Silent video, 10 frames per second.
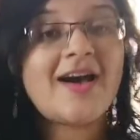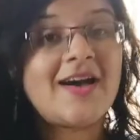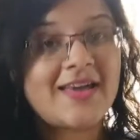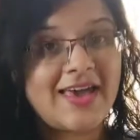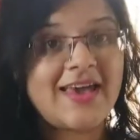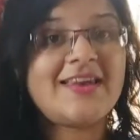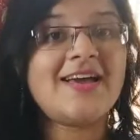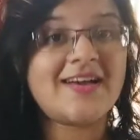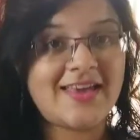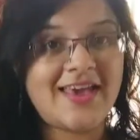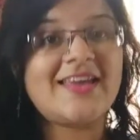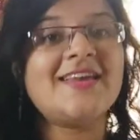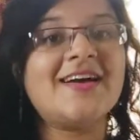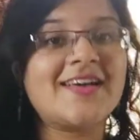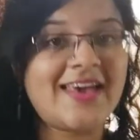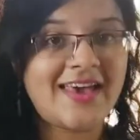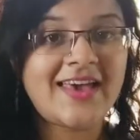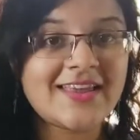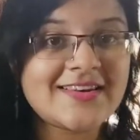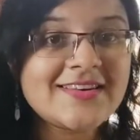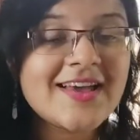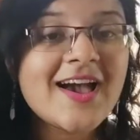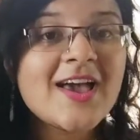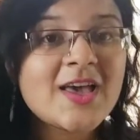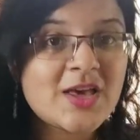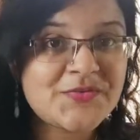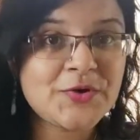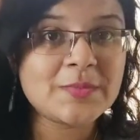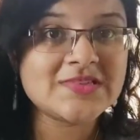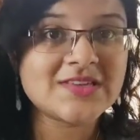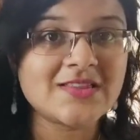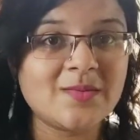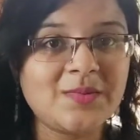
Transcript: again, again, again. If you're missing the